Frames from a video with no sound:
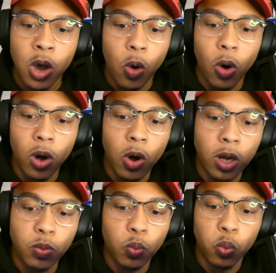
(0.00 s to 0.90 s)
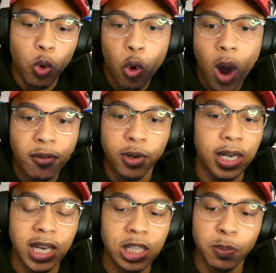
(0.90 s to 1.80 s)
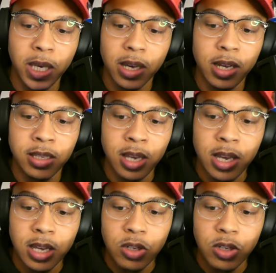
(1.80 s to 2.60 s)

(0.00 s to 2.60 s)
on whoever it is because,